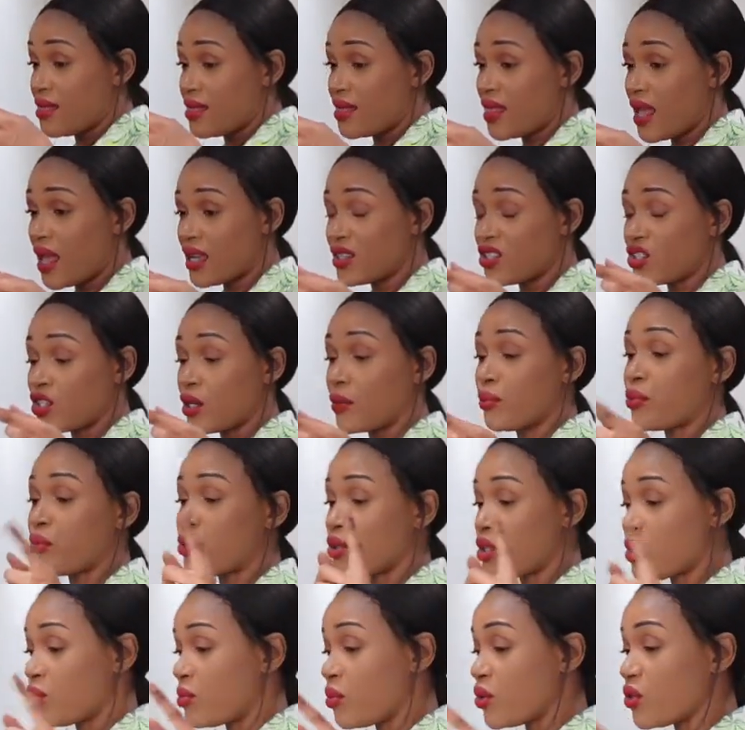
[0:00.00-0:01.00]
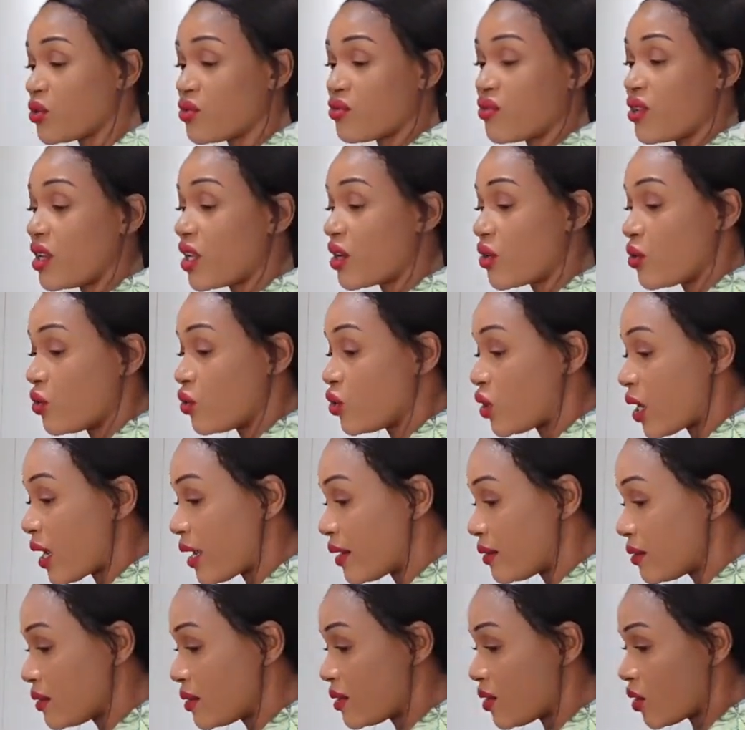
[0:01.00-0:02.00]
that shampoo smells really good, and